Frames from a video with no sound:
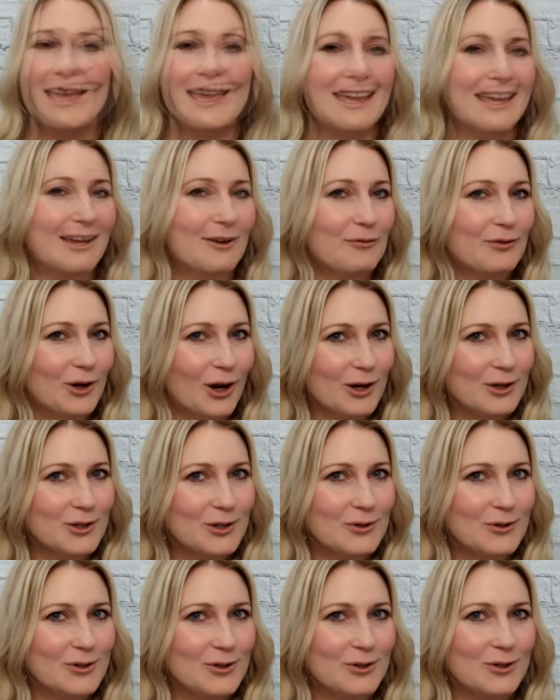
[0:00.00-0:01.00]
If you're on
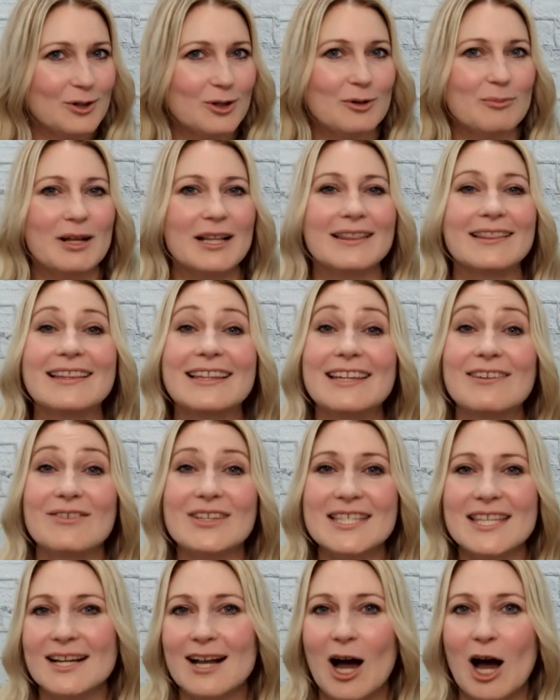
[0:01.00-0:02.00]
YouTube, leave
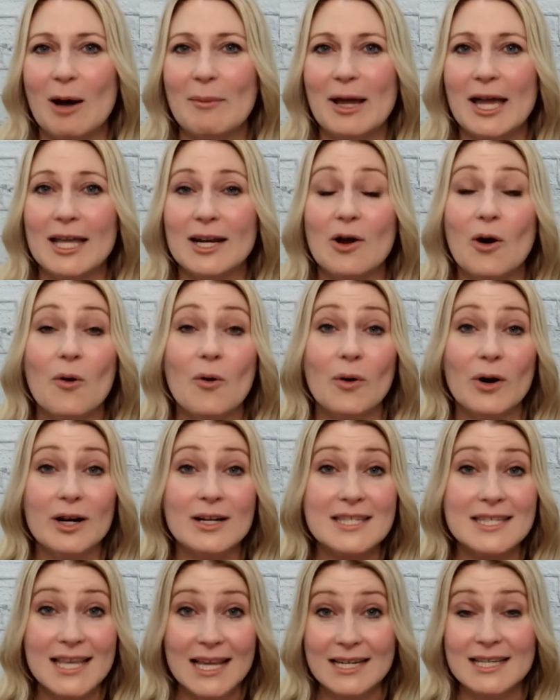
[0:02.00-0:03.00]
us a comment or
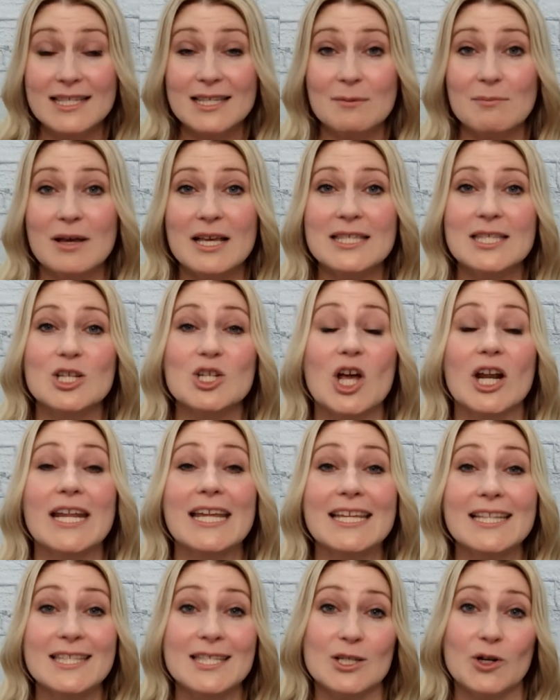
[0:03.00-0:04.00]
send us a message on
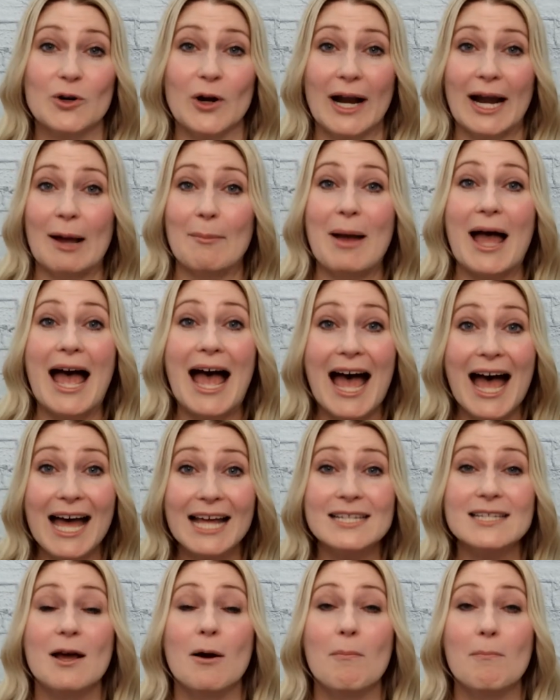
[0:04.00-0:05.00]
Instagram
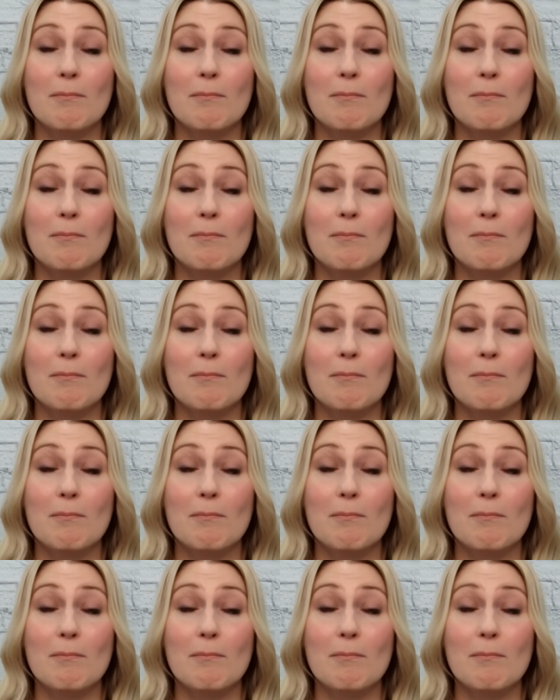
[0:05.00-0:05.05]
at